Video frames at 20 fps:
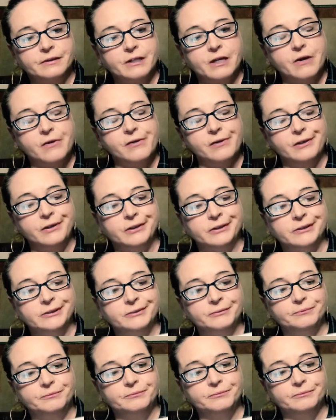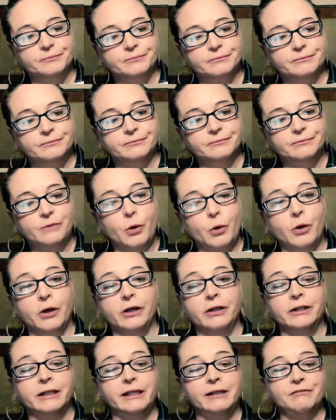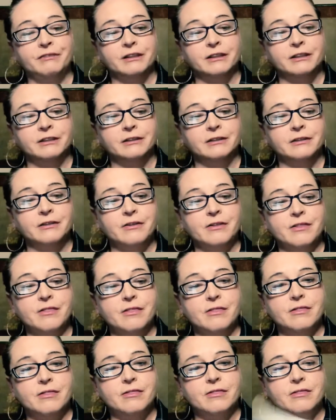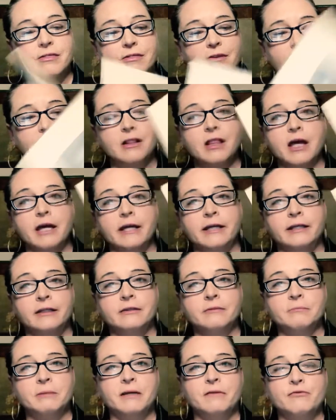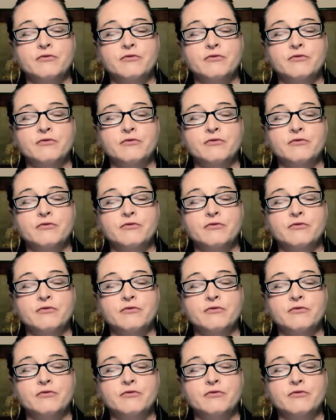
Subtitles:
or even the client may have